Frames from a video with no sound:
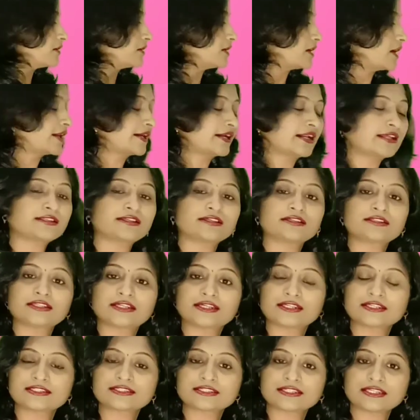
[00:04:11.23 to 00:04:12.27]
another there
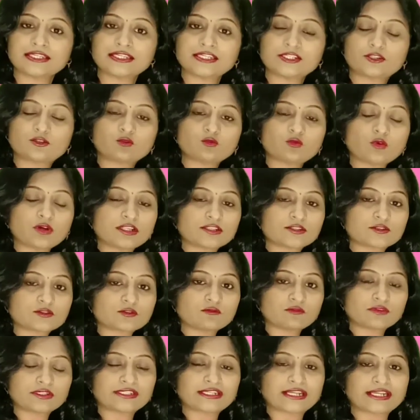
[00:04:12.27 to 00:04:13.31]
is E2 also,
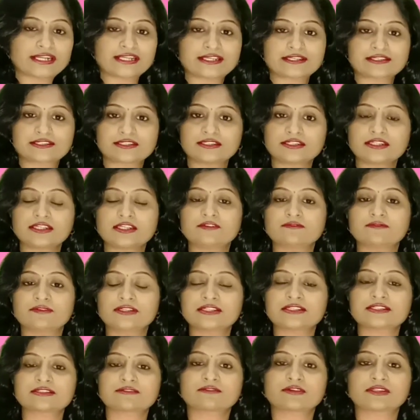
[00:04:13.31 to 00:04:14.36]
one direction, E1
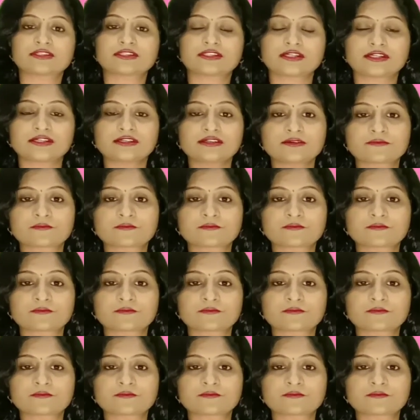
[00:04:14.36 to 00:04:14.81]
is one there.